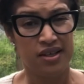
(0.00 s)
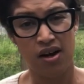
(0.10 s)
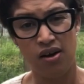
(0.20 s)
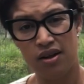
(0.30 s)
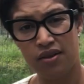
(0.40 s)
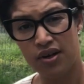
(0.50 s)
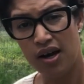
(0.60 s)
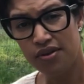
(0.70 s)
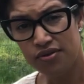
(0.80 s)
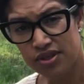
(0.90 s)
now on the
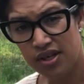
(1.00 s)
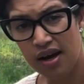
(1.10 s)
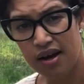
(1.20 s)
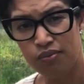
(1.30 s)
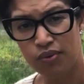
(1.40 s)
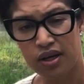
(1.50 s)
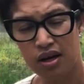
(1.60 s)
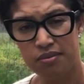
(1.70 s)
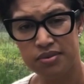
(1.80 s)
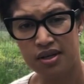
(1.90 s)
other side when it
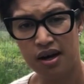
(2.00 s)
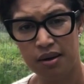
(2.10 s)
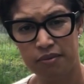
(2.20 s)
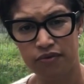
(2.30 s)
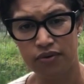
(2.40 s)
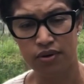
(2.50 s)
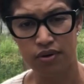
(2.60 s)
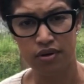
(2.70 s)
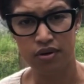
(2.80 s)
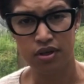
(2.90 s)
comes time
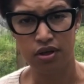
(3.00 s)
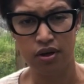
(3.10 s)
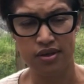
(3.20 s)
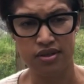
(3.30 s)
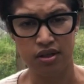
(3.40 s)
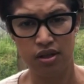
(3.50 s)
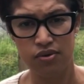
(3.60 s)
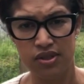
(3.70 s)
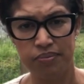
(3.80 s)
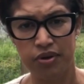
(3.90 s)
for you know us to
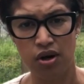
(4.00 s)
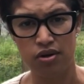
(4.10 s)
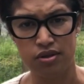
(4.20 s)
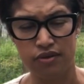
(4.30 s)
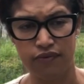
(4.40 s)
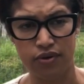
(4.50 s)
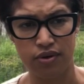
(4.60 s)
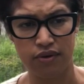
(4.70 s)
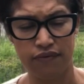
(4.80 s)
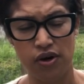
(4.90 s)
close up the gardens for
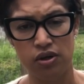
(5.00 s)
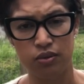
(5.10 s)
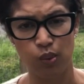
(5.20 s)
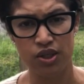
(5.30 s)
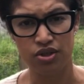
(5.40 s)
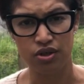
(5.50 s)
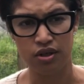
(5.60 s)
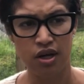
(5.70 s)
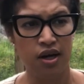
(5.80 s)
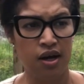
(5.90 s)
the fall and
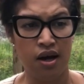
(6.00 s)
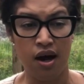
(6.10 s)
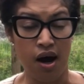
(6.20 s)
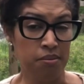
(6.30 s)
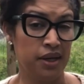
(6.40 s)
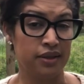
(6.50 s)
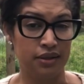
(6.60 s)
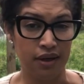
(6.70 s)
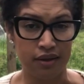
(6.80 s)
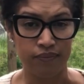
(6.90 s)
winter I'm like
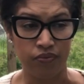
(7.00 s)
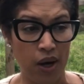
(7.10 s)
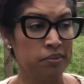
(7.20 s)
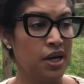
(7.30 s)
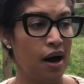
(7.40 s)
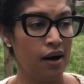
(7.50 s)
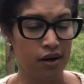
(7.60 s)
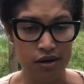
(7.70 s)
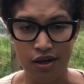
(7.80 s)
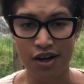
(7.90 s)
done. I'm
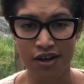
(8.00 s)
tired.